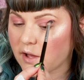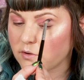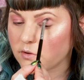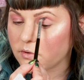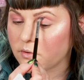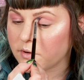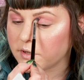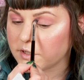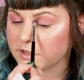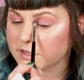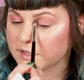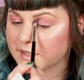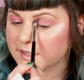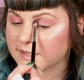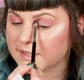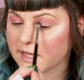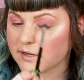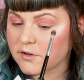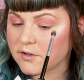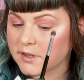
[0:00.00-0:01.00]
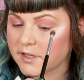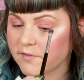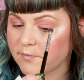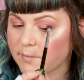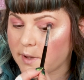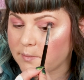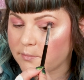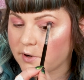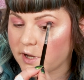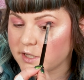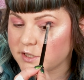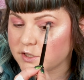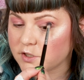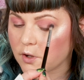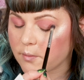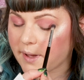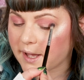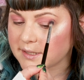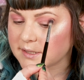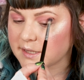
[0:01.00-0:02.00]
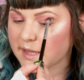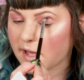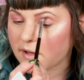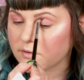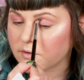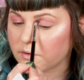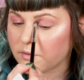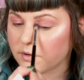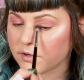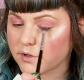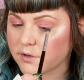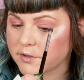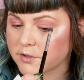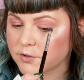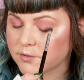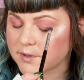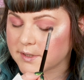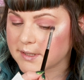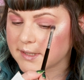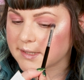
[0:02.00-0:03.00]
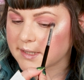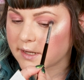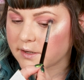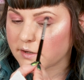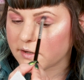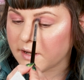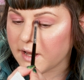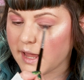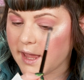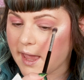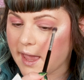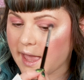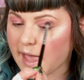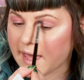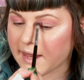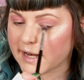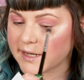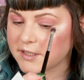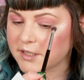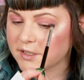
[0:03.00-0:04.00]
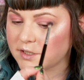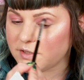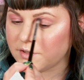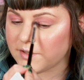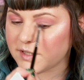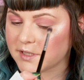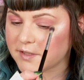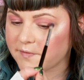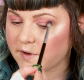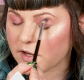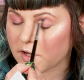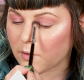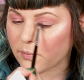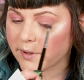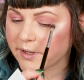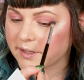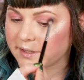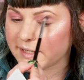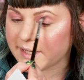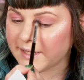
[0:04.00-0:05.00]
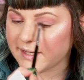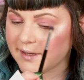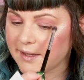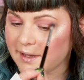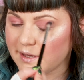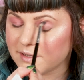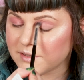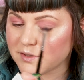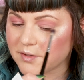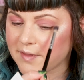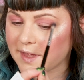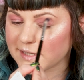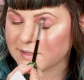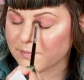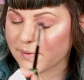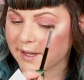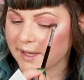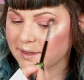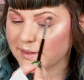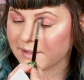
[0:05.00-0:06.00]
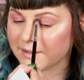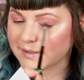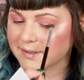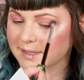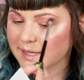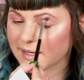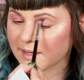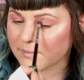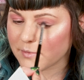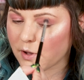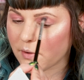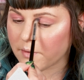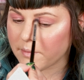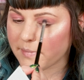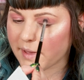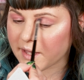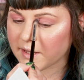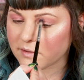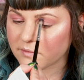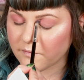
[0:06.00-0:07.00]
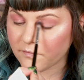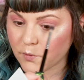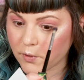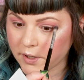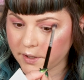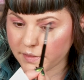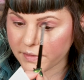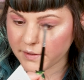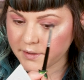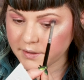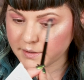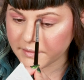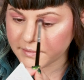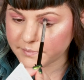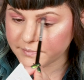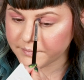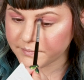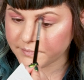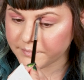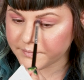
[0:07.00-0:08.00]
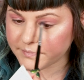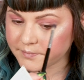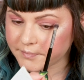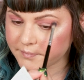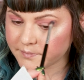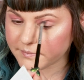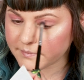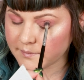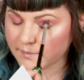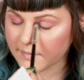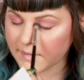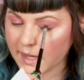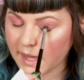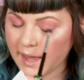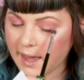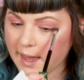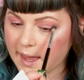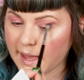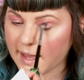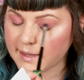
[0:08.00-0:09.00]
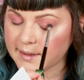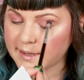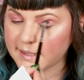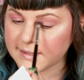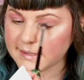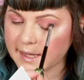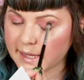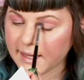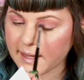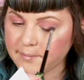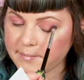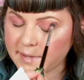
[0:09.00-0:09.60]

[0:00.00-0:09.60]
outer corner to the center, lift my brush, go back to the outer corner towards the center. And I just do this very quickly, so that's why it looks like I'm going back and forth. And this, like I